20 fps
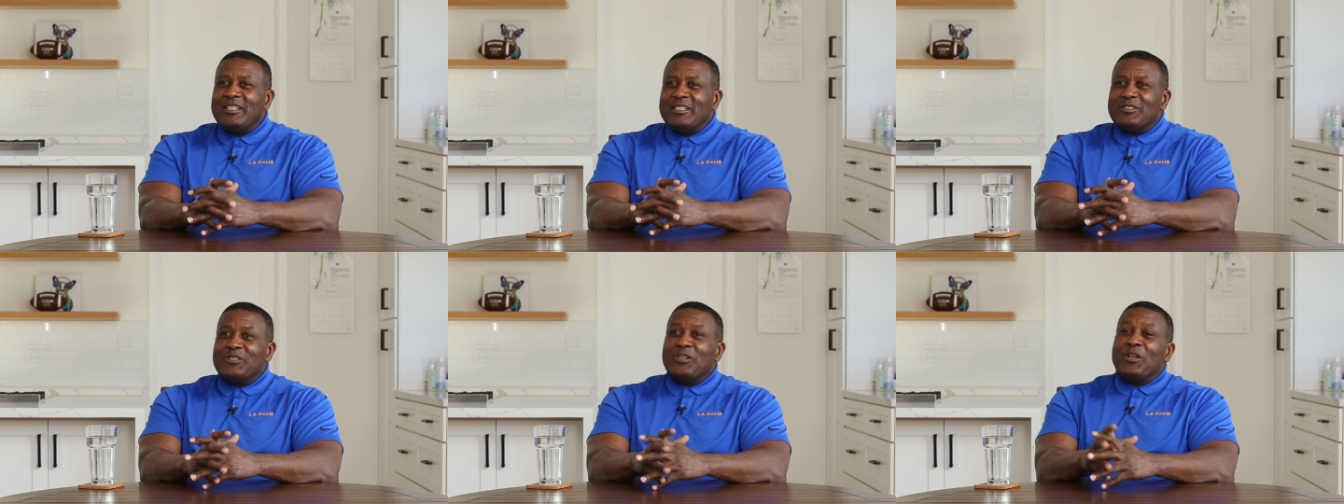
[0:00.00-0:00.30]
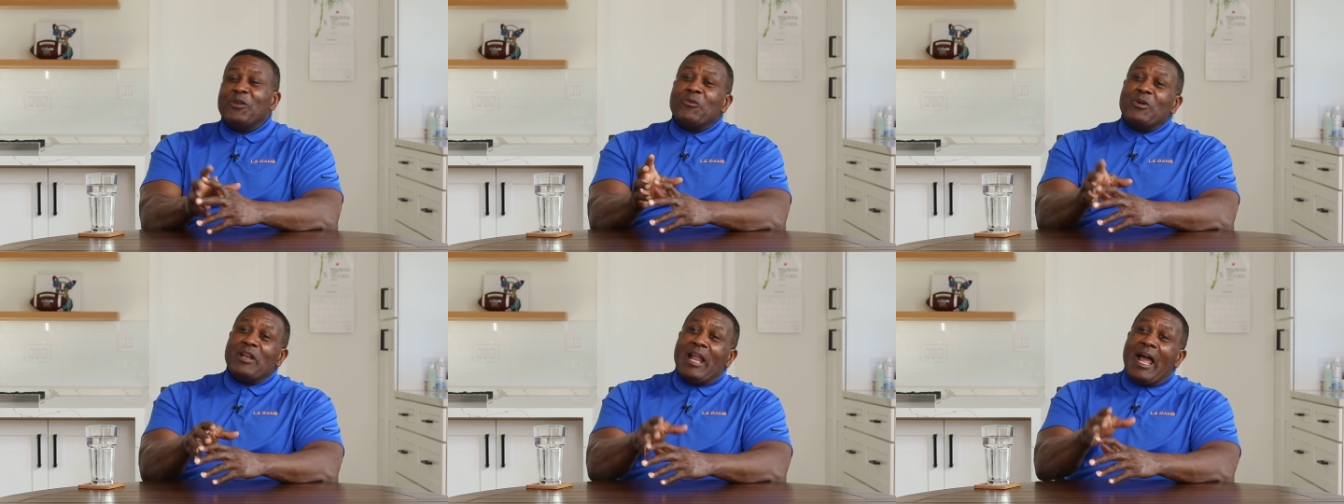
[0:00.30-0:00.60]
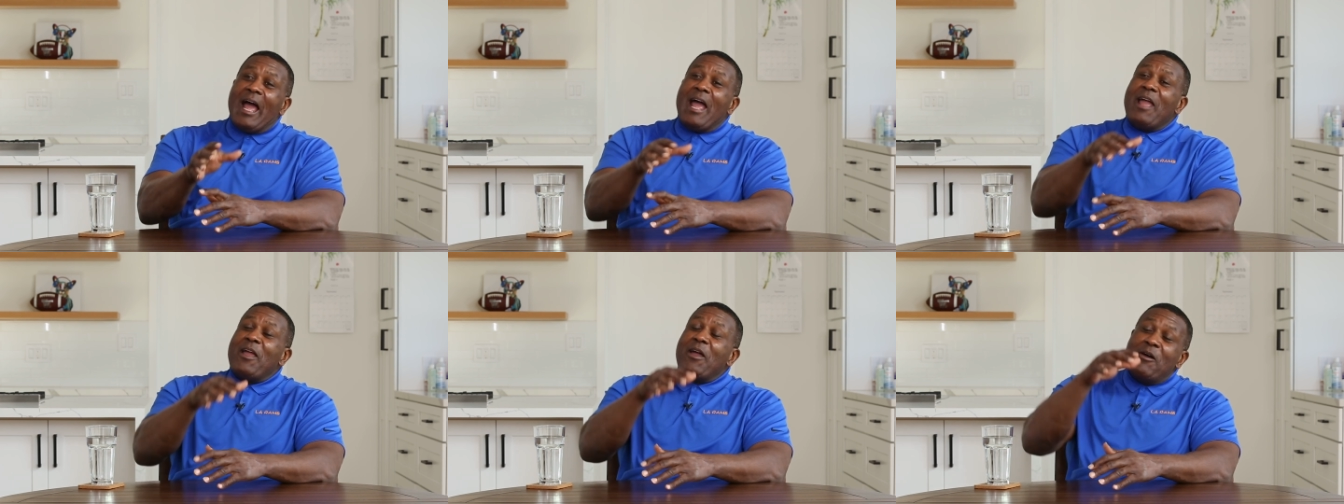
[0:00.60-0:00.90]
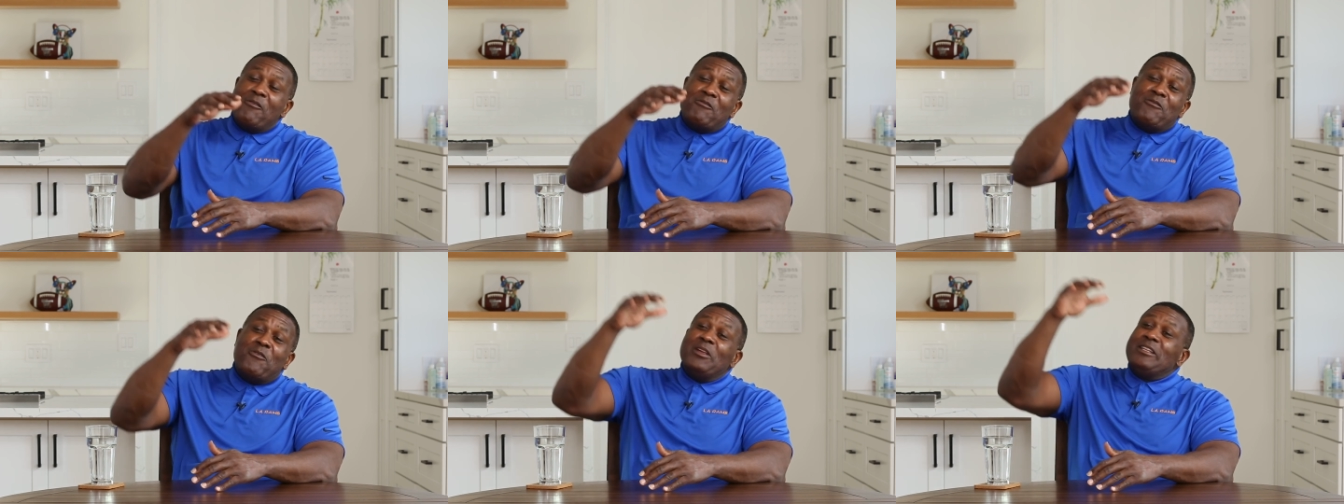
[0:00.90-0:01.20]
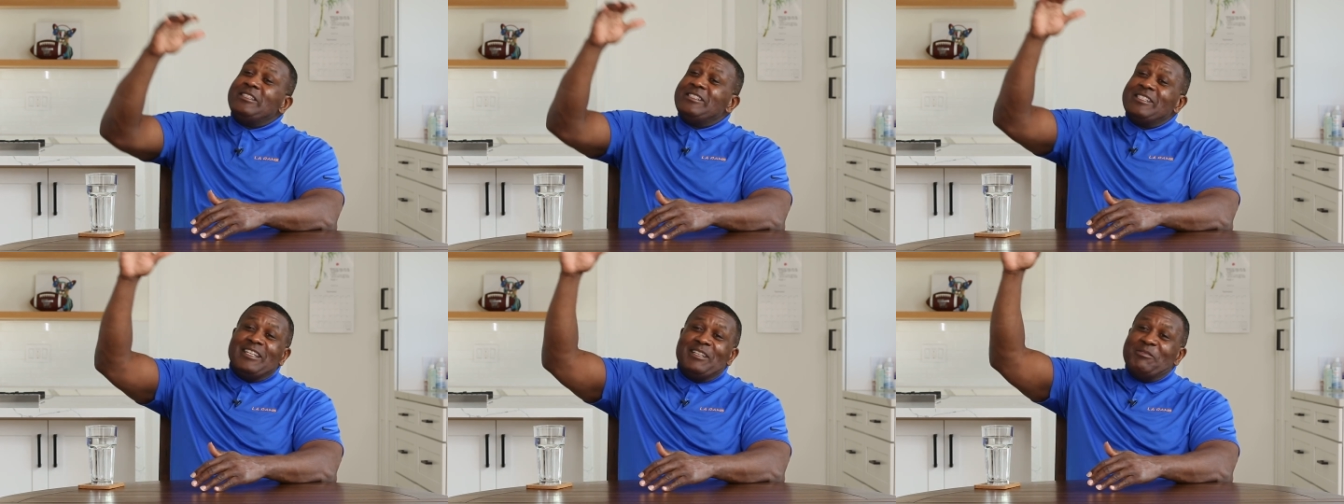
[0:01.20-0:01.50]
so that when I
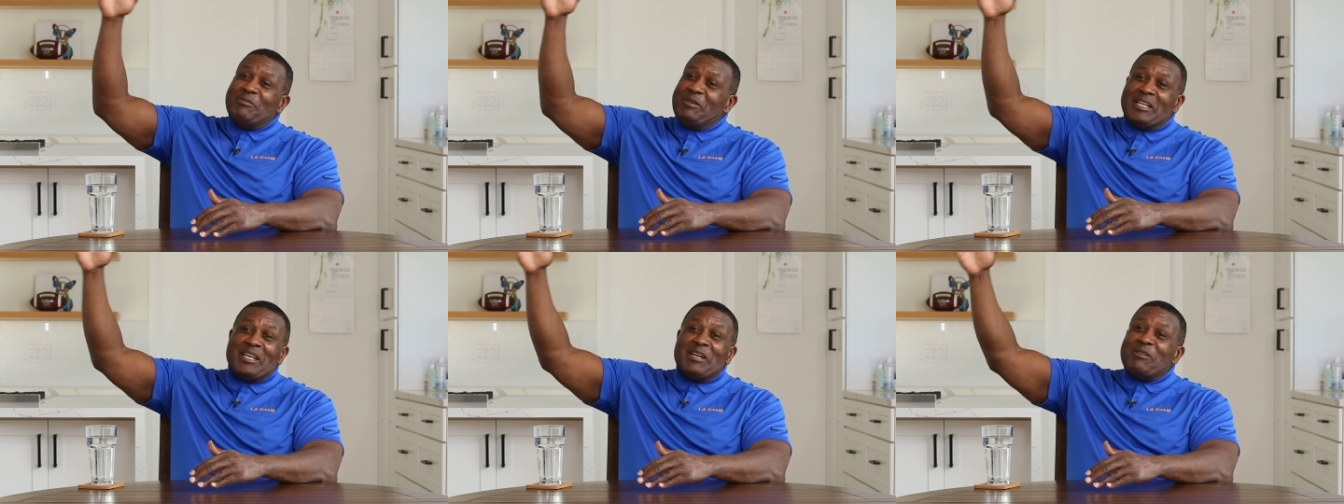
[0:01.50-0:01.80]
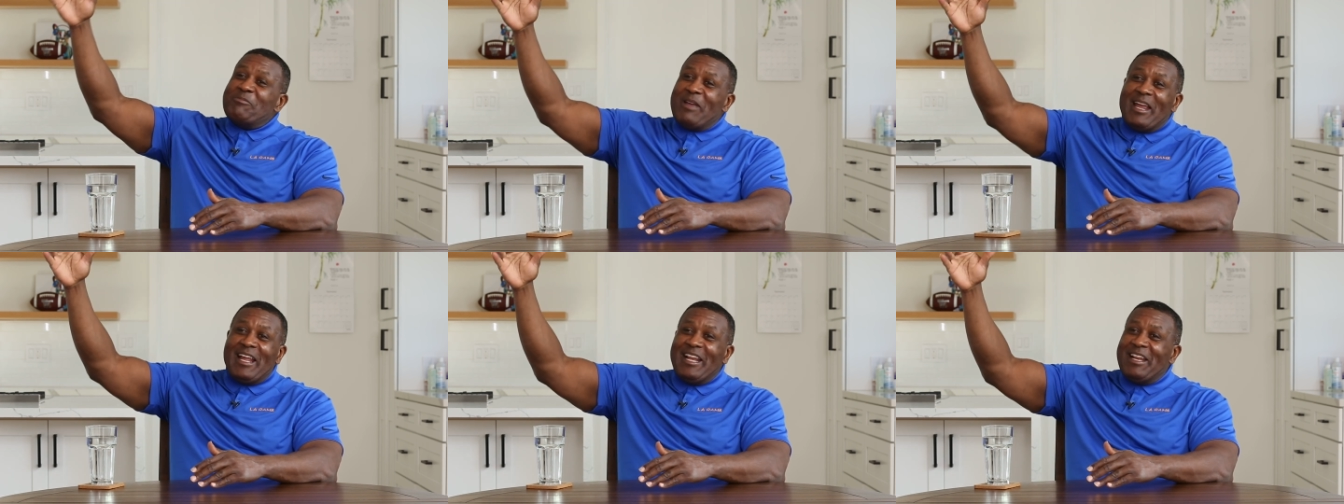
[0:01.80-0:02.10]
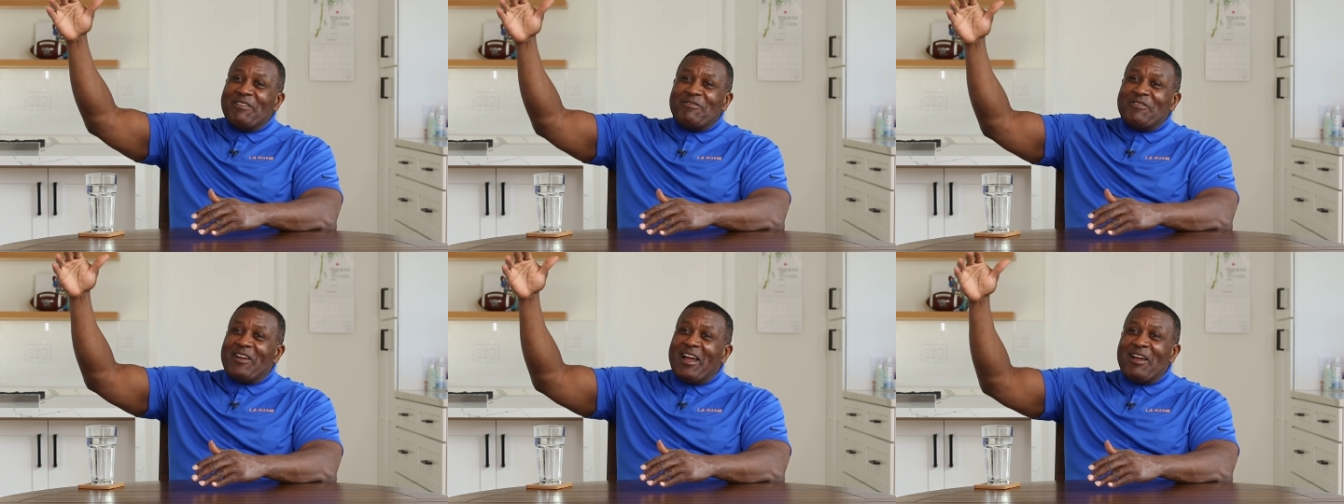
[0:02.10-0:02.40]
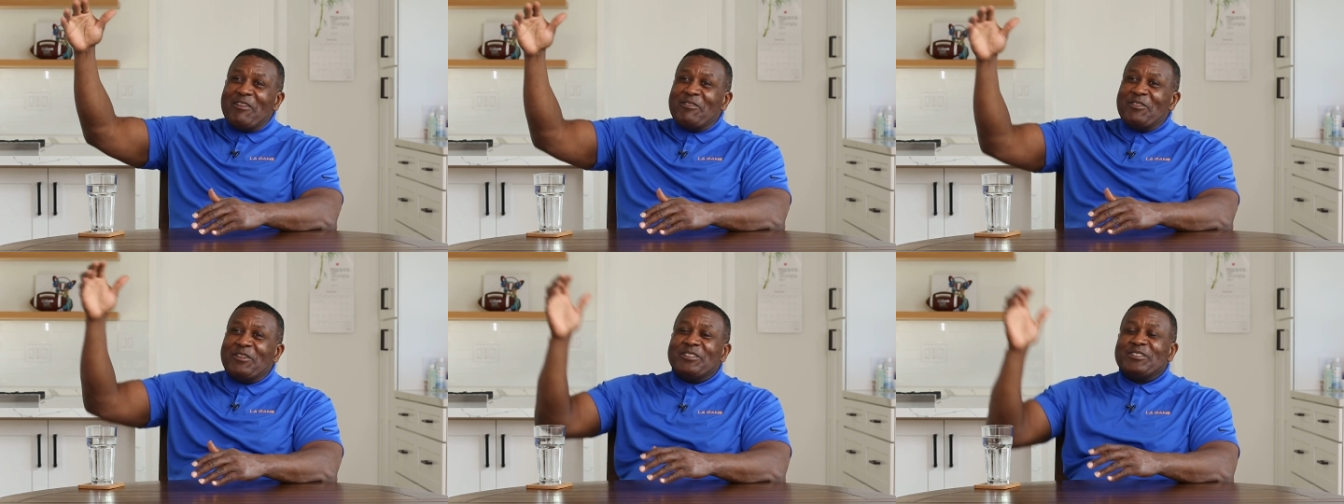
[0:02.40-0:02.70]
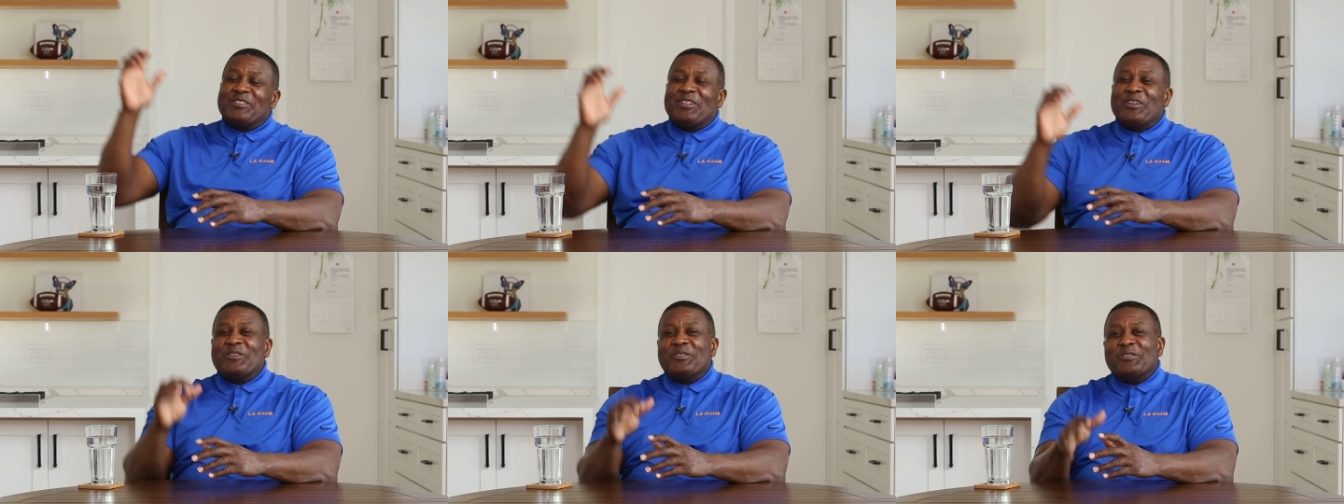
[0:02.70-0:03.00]
eventually become 85
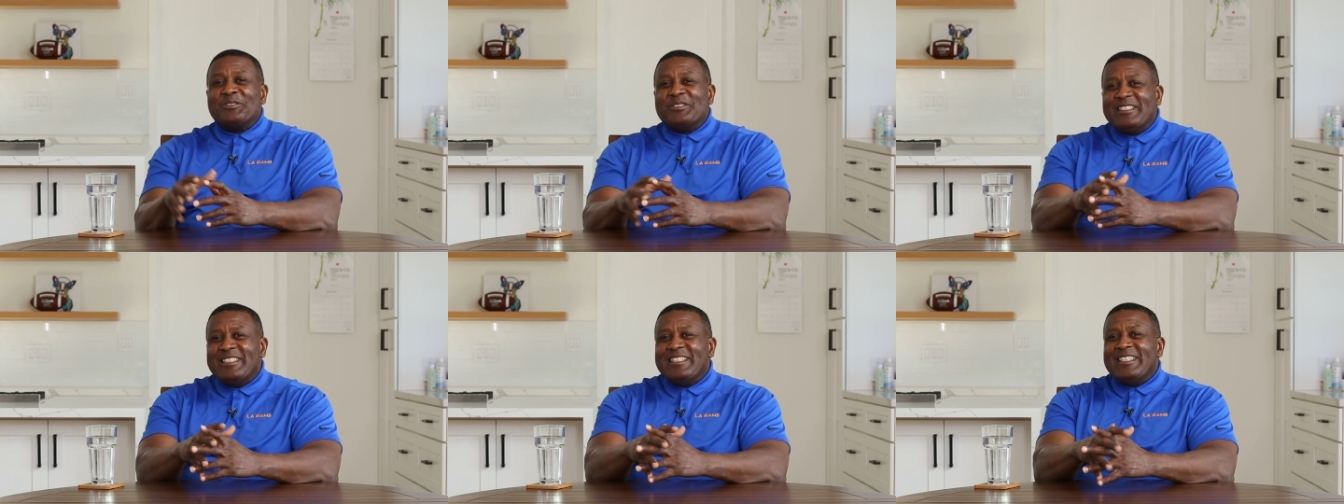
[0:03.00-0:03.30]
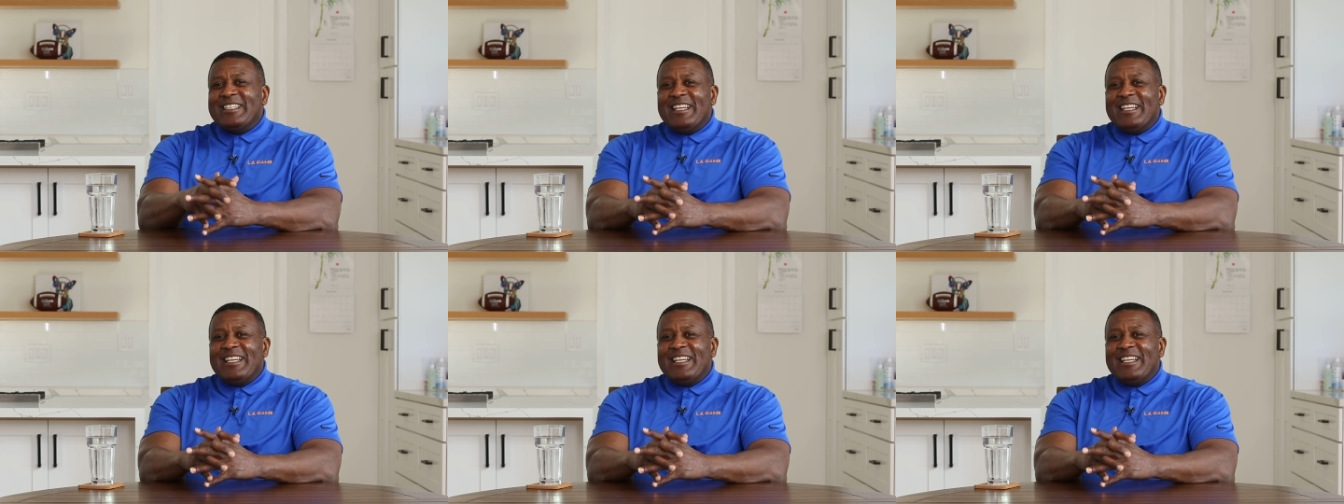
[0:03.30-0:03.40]
years old,